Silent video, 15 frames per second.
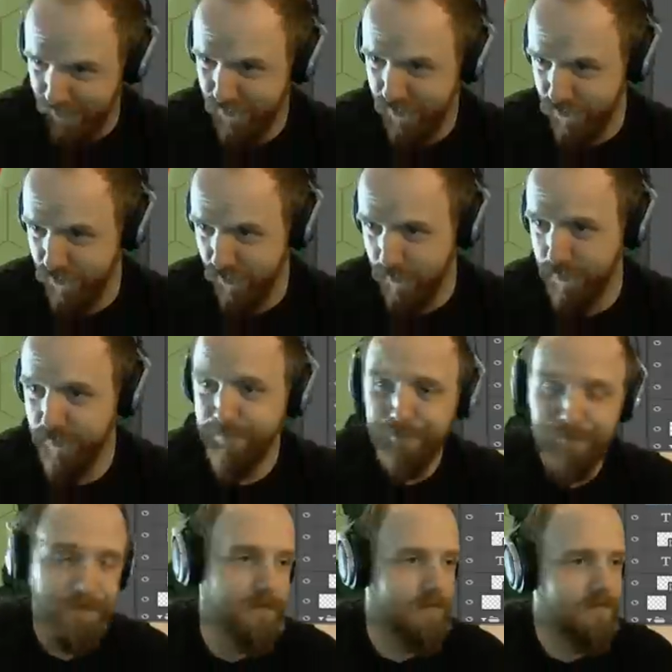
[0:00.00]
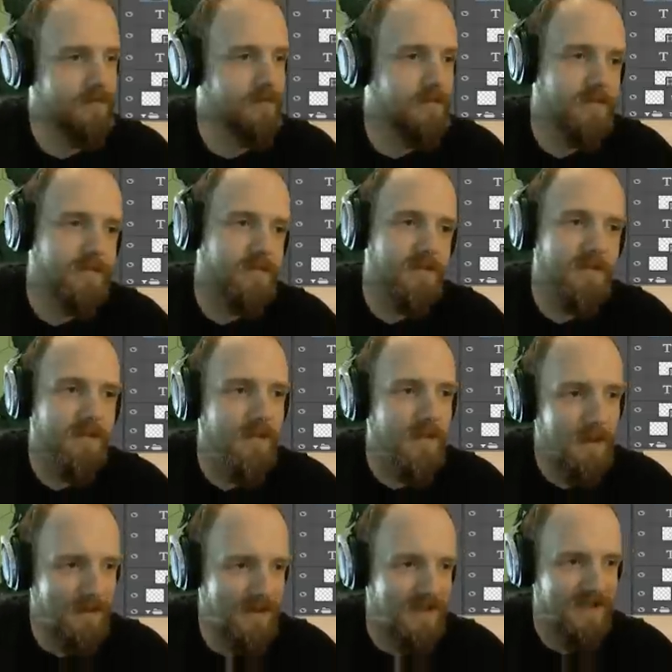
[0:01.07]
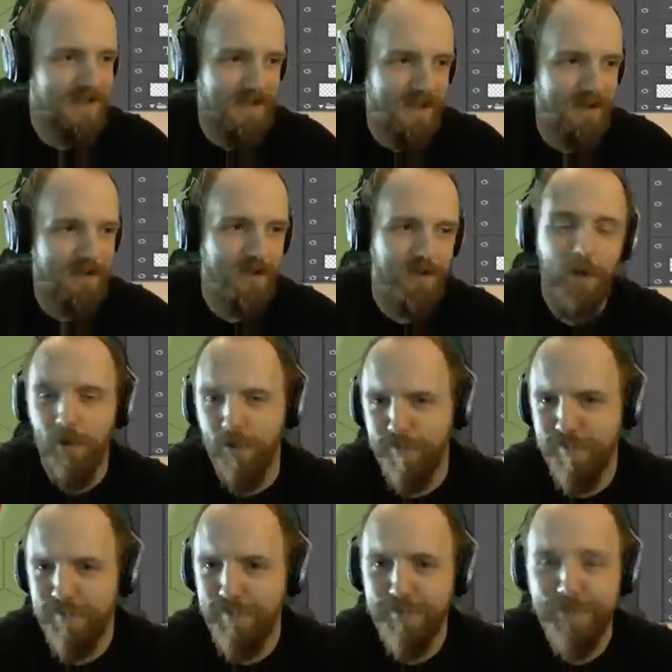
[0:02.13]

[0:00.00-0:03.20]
in German. But yes, Hähnchenhof.